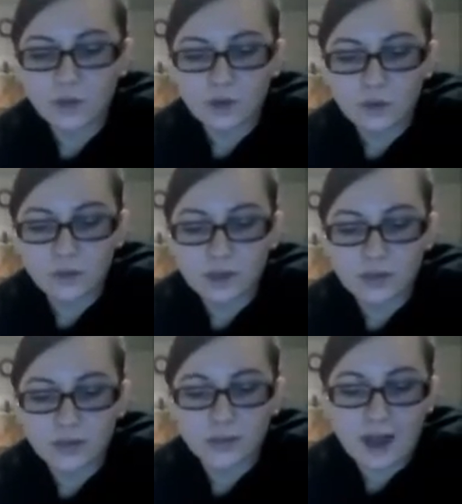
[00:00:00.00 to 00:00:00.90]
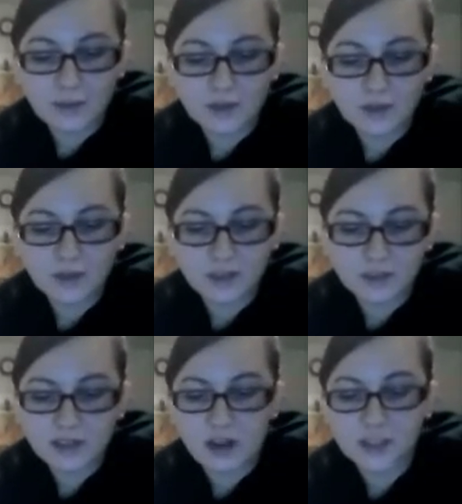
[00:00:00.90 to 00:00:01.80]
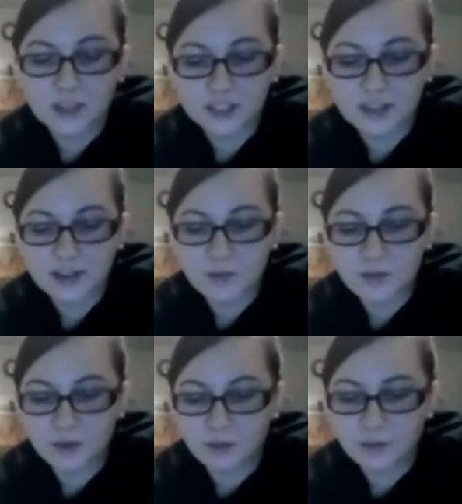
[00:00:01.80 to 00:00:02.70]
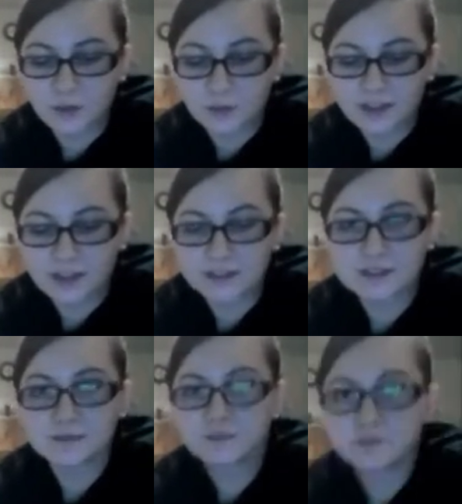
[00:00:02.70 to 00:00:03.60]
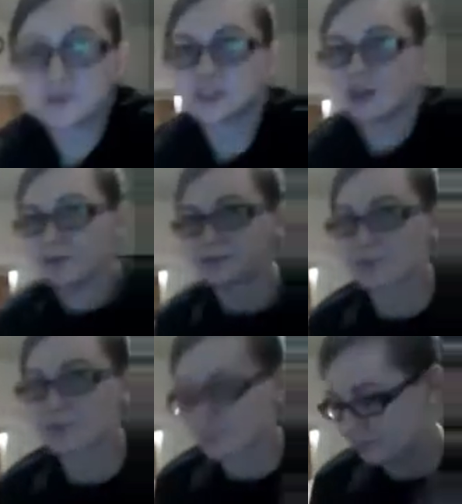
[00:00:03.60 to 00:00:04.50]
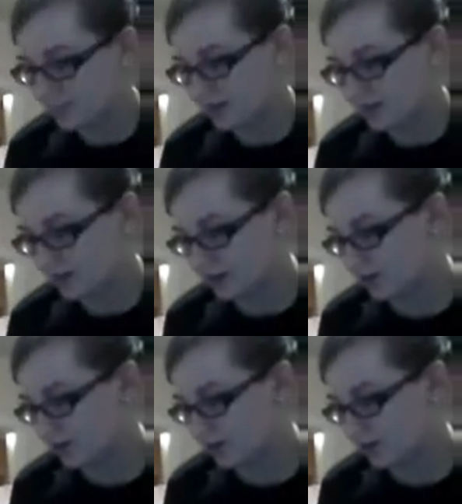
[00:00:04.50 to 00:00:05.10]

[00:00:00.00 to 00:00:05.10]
with rapid rhythmic alternating movements. So pat your